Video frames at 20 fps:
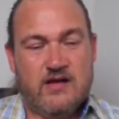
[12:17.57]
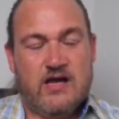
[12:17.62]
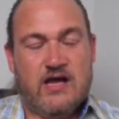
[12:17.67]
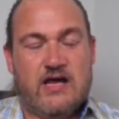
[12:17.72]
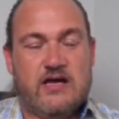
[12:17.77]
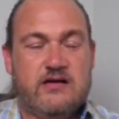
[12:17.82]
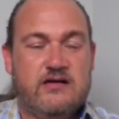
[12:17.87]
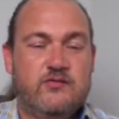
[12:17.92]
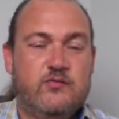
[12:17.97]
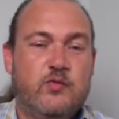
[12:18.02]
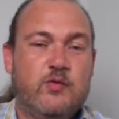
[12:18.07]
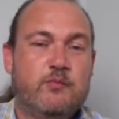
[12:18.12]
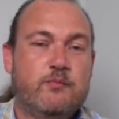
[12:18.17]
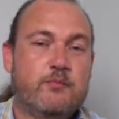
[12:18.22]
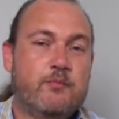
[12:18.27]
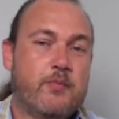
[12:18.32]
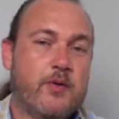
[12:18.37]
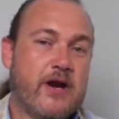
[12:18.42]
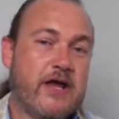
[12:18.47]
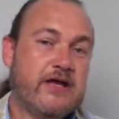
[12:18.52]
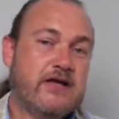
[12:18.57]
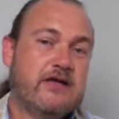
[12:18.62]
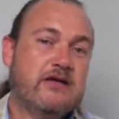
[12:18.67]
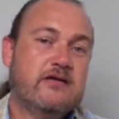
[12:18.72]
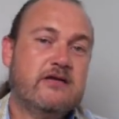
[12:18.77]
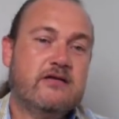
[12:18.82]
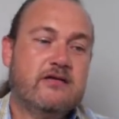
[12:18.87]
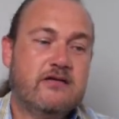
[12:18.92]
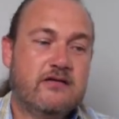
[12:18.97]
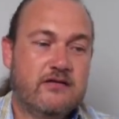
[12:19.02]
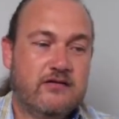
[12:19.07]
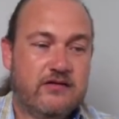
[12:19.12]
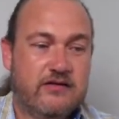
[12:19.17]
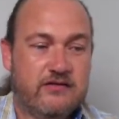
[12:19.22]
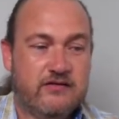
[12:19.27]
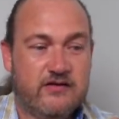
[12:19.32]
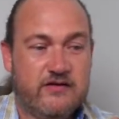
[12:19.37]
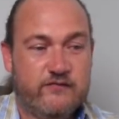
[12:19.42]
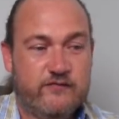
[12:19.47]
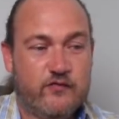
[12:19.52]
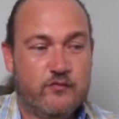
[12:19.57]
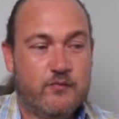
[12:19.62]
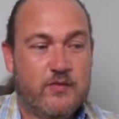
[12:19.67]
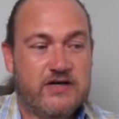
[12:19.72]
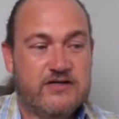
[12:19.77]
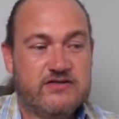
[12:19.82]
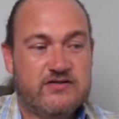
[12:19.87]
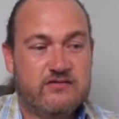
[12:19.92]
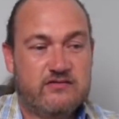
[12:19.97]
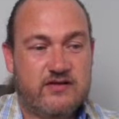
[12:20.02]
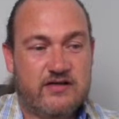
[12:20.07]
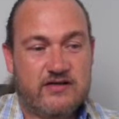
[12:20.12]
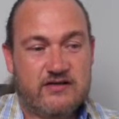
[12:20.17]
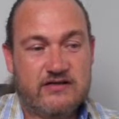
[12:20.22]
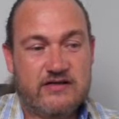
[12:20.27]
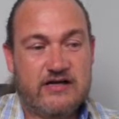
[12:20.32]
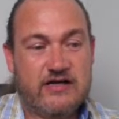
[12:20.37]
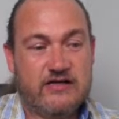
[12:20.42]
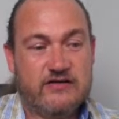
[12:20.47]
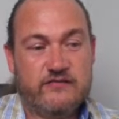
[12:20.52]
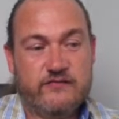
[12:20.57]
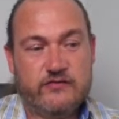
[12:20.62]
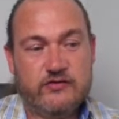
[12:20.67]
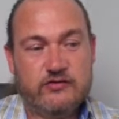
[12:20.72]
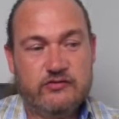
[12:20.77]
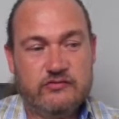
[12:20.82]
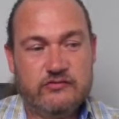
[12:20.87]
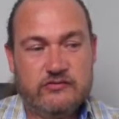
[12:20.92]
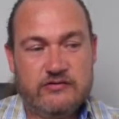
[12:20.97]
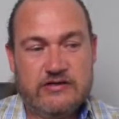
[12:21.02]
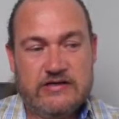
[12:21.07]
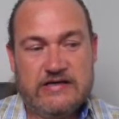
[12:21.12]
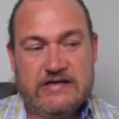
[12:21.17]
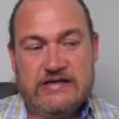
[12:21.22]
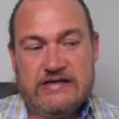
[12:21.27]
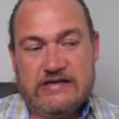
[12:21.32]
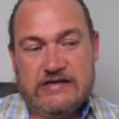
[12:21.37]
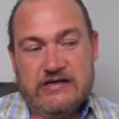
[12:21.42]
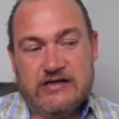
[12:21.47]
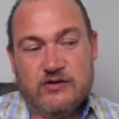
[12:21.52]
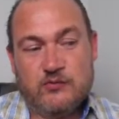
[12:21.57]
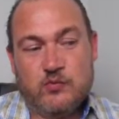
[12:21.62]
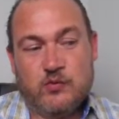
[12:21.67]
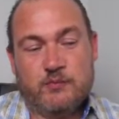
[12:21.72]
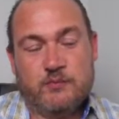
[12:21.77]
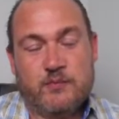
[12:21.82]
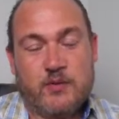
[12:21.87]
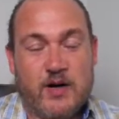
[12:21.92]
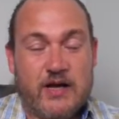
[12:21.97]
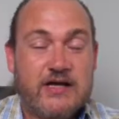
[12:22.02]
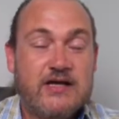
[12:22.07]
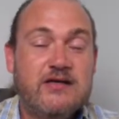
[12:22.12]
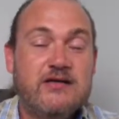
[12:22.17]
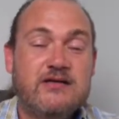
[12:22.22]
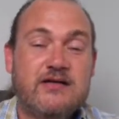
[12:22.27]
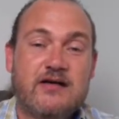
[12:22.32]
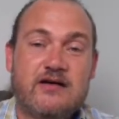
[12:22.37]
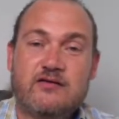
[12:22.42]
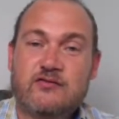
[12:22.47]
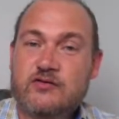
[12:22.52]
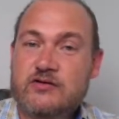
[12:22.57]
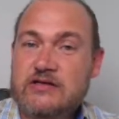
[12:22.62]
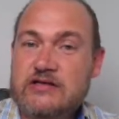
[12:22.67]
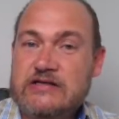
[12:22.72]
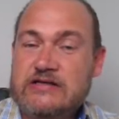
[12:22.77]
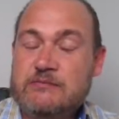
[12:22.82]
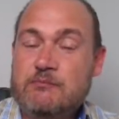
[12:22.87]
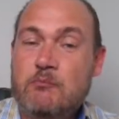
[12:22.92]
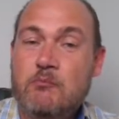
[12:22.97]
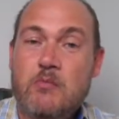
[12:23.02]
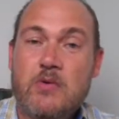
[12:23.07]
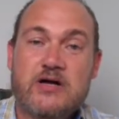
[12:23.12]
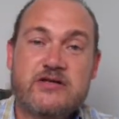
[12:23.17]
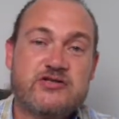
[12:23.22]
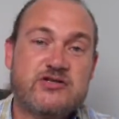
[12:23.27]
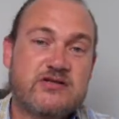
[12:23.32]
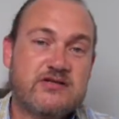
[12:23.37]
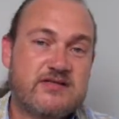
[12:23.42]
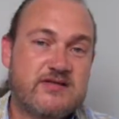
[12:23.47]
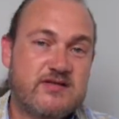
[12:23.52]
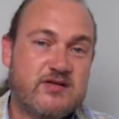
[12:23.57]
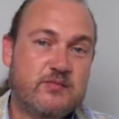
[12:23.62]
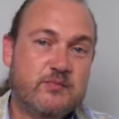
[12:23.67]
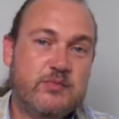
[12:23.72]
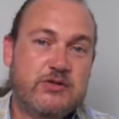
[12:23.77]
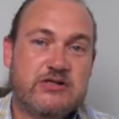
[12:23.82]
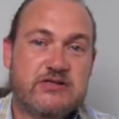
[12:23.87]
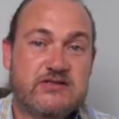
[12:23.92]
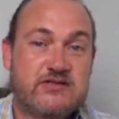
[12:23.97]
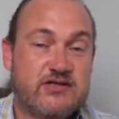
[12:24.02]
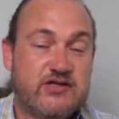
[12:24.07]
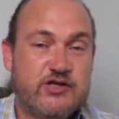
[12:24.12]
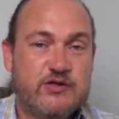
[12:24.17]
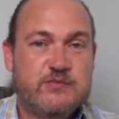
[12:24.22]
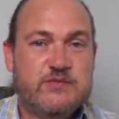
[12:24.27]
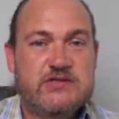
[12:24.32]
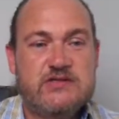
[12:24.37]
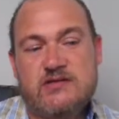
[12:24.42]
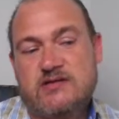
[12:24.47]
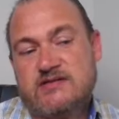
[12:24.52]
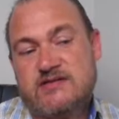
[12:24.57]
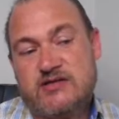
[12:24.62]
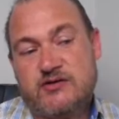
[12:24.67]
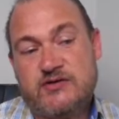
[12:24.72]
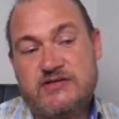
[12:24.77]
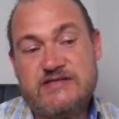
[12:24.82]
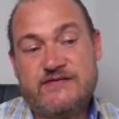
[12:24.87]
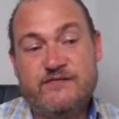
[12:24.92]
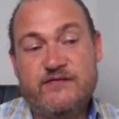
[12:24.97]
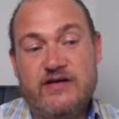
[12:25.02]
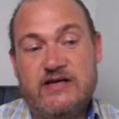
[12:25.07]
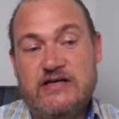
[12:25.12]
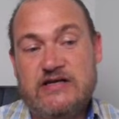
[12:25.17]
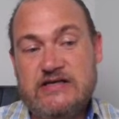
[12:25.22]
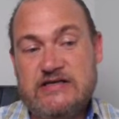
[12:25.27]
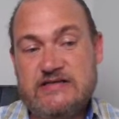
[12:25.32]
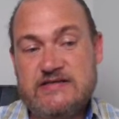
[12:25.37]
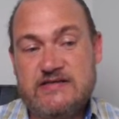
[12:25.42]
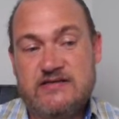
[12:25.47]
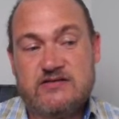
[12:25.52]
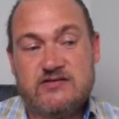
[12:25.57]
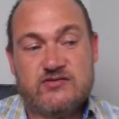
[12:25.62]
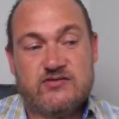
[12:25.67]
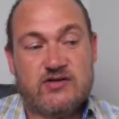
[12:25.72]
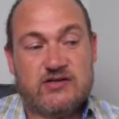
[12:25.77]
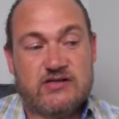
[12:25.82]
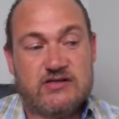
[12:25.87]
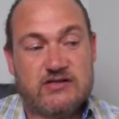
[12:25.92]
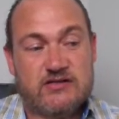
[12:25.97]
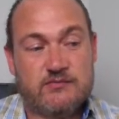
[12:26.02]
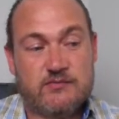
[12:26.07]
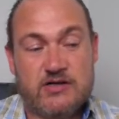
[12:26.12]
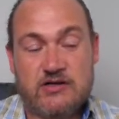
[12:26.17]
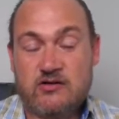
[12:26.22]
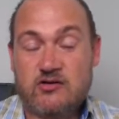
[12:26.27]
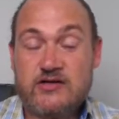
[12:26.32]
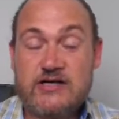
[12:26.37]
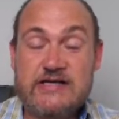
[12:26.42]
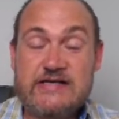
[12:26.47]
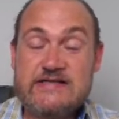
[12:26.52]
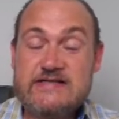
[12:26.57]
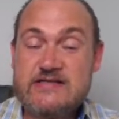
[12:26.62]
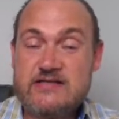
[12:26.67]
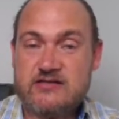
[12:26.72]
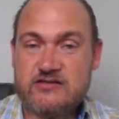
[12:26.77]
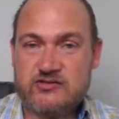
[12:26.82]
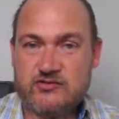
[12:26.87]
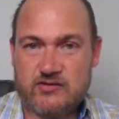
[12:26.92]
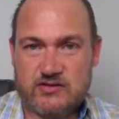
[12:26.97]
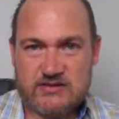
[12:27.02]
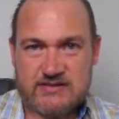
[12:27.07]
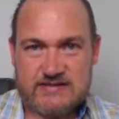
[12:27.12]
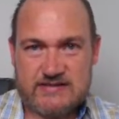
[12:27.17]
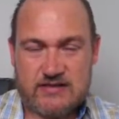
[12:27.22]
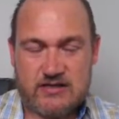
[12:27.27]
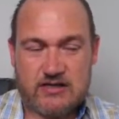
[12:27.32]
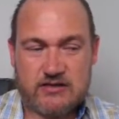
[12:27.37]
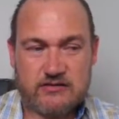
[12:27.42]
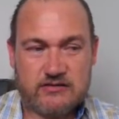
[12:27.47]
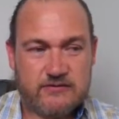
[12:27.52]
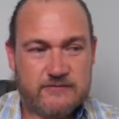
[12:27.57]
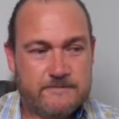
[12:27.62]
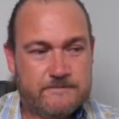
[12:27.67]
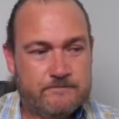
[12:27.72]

And it will break the information that it gave you. It will break it down in much simpler terms, so it's very easy to, a lot easier to understand.